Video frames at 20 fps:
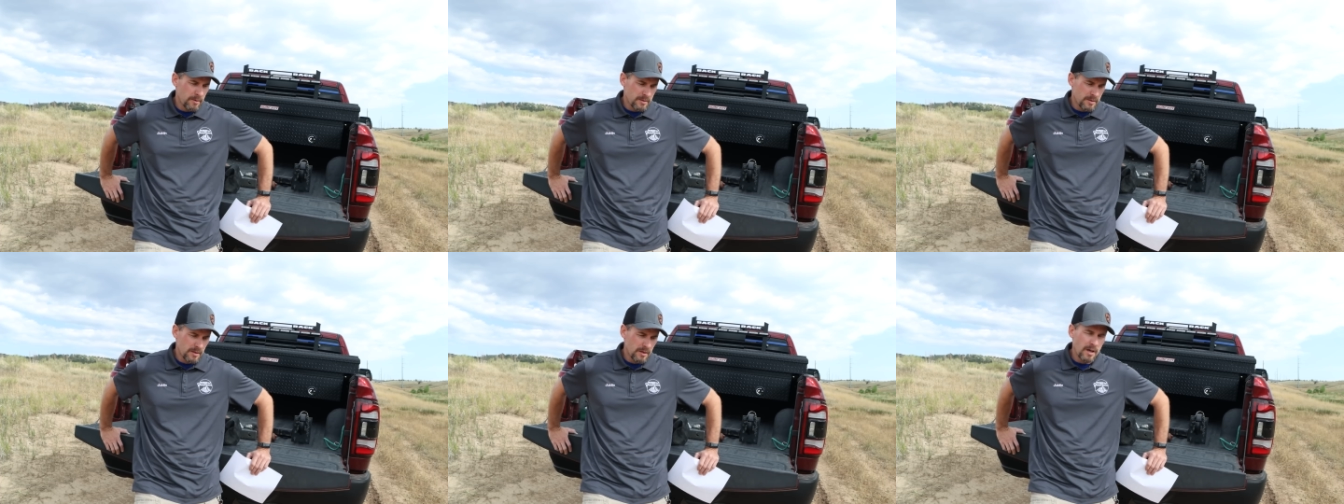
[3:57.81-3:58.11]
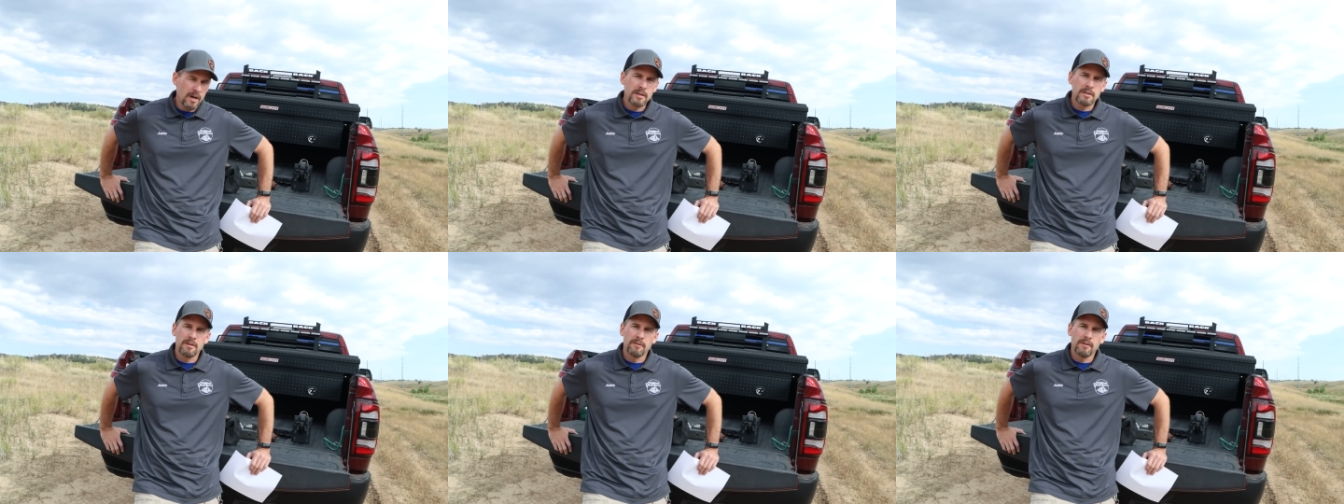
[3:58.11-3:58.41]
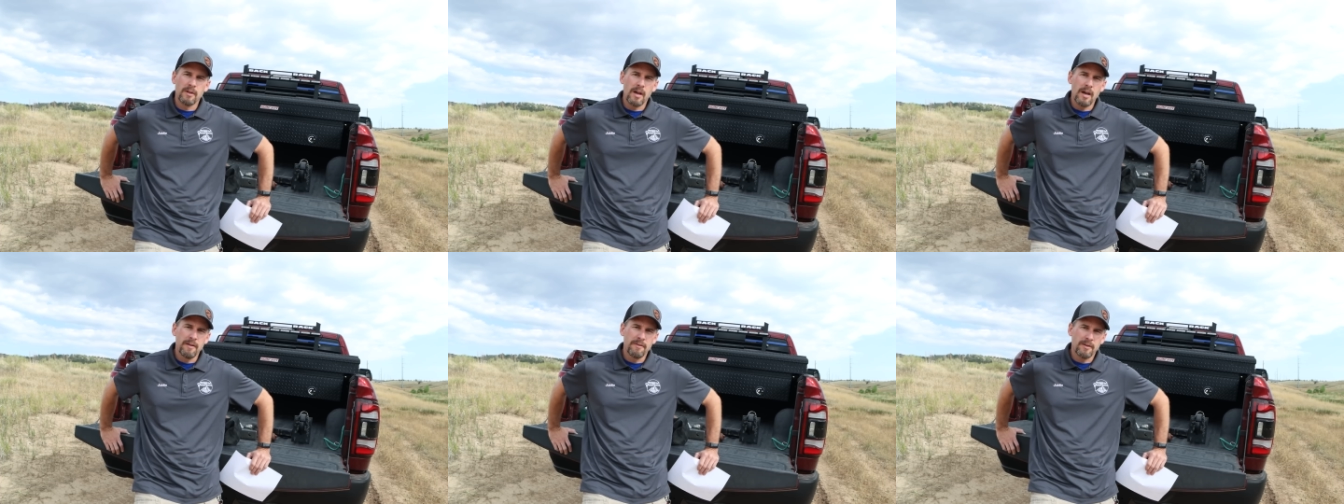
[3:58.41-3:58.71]
was a loss
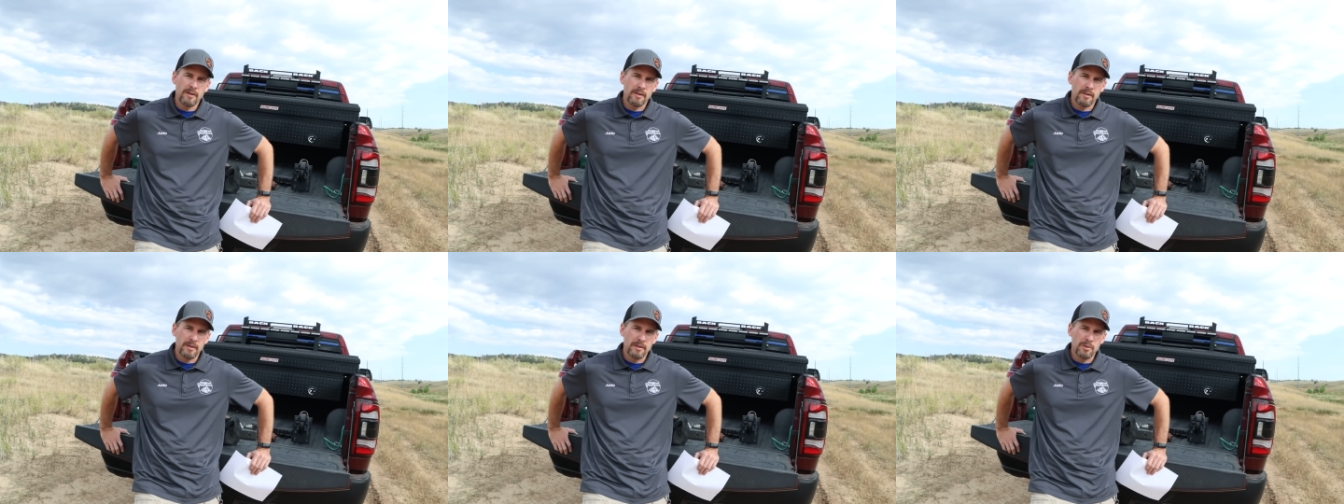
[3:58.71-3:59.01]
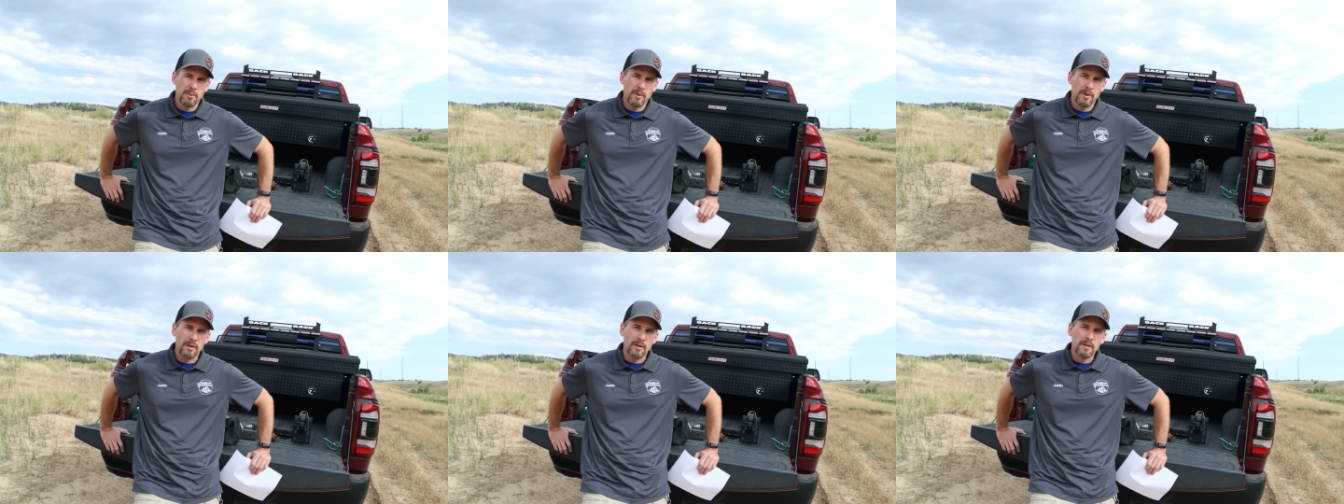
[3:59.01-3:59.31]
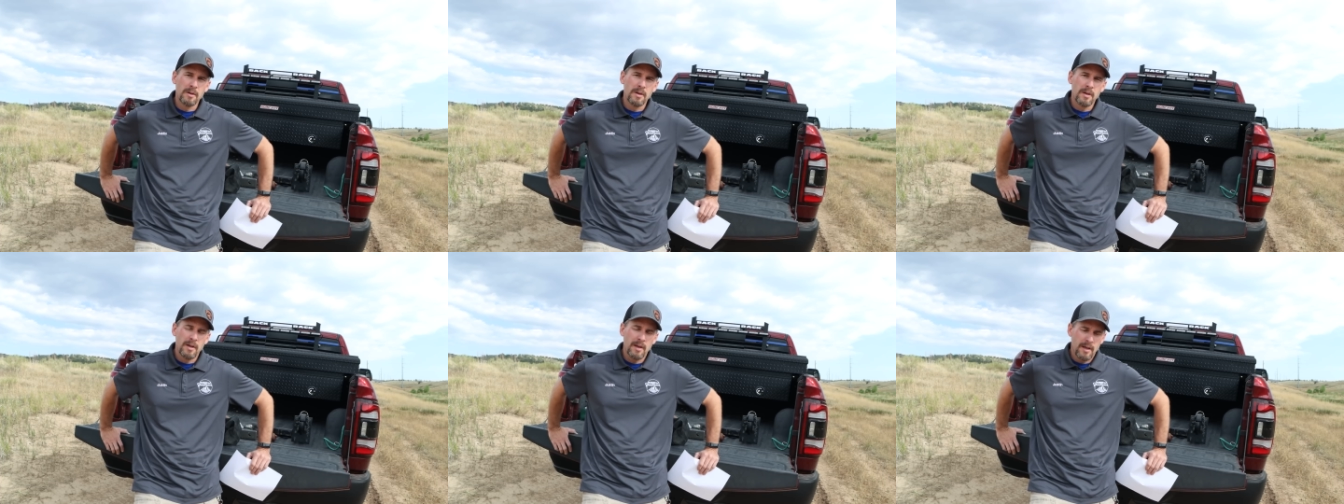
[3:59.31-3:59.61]
of life on this
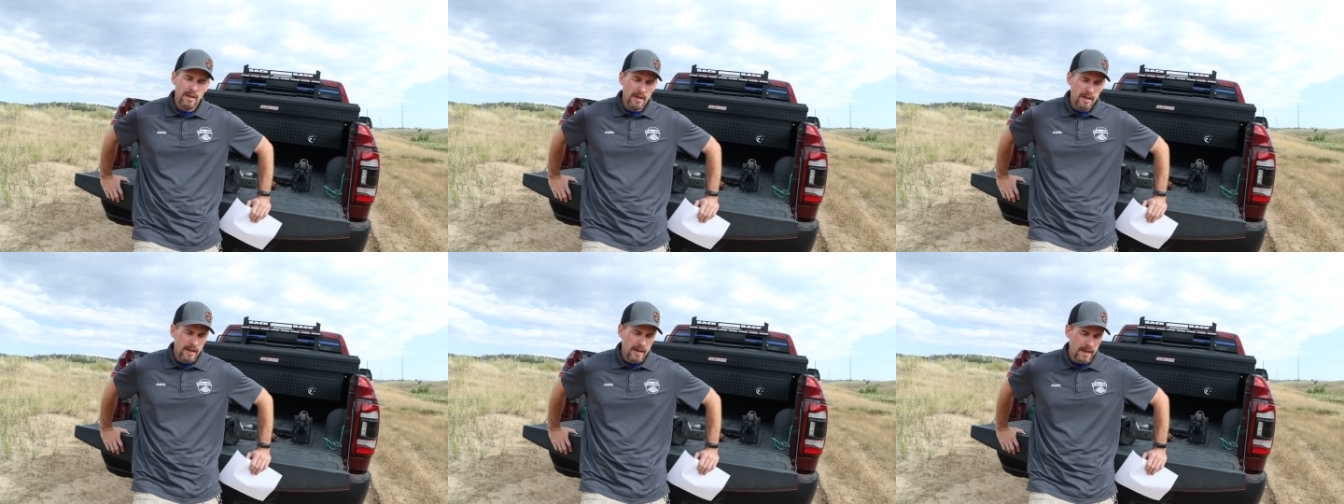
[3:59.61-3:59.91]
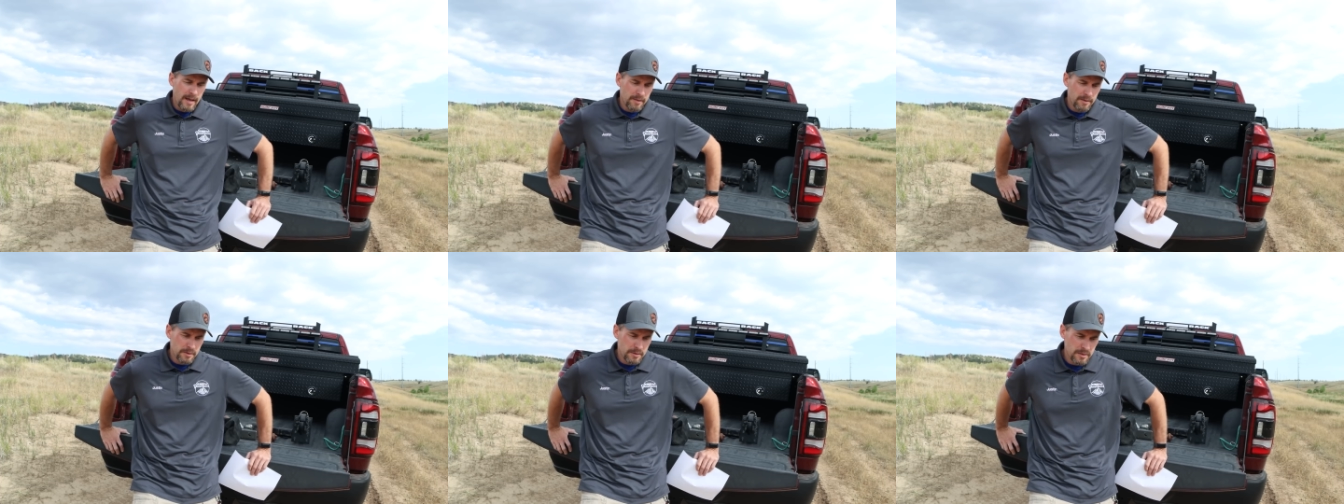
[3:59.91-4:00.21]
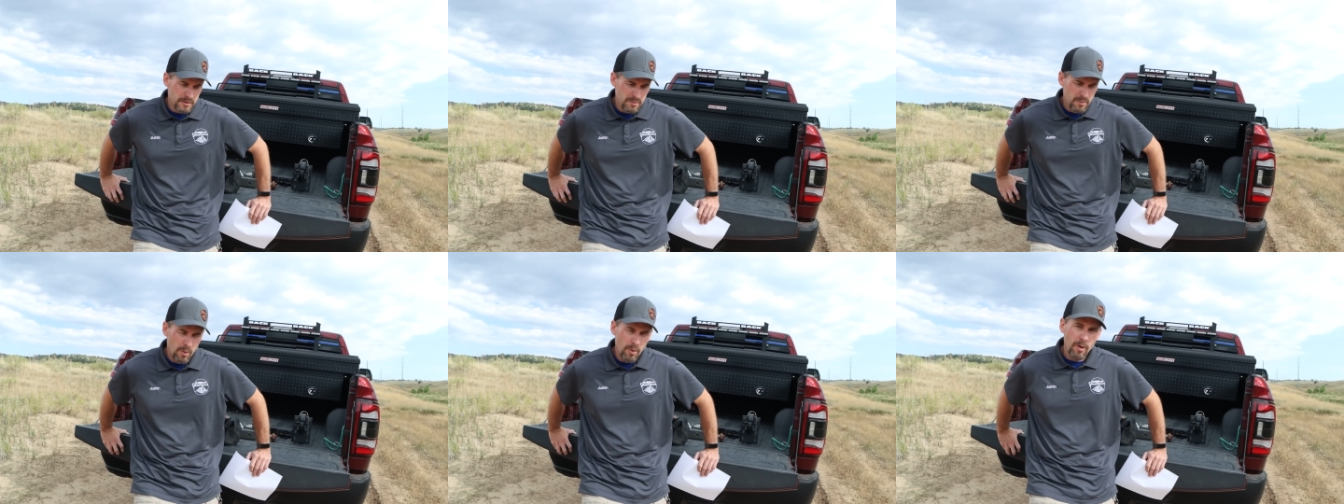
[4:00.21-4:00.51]
one. And
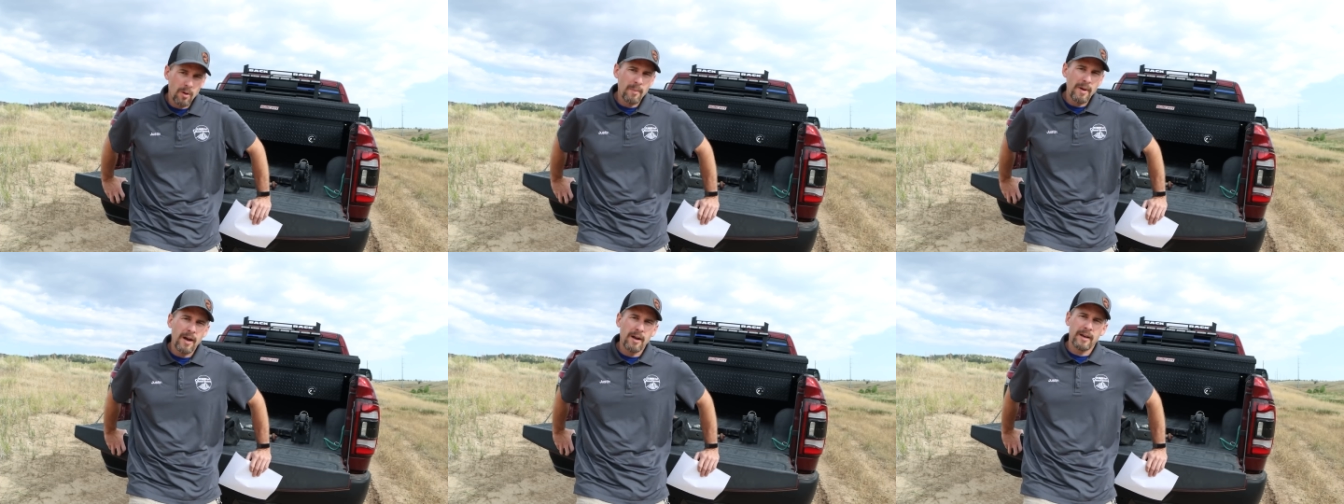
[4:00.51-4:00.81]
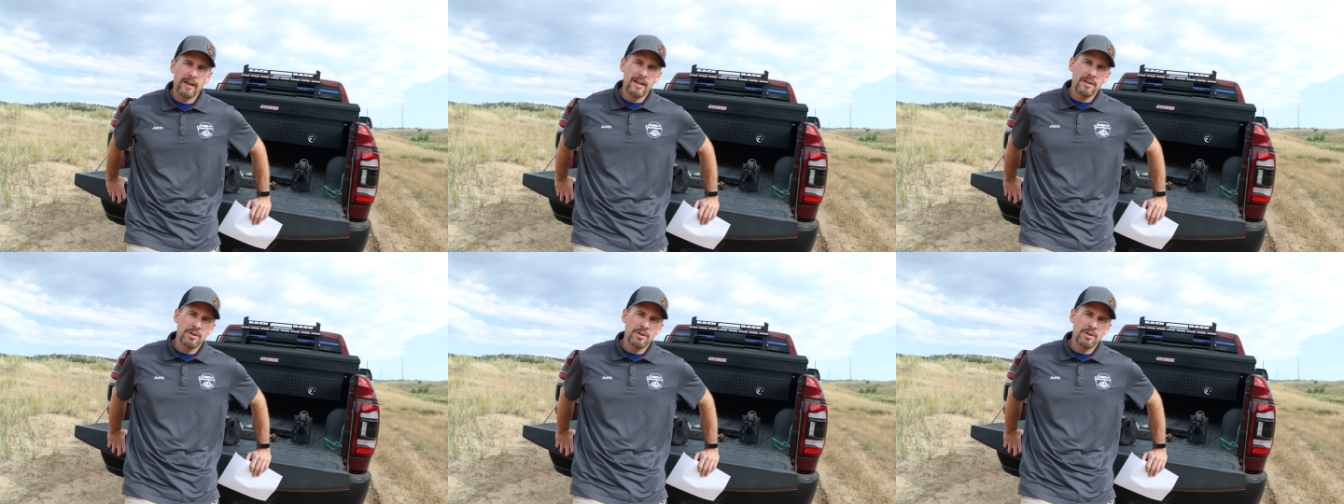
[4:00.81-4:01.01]
this is more about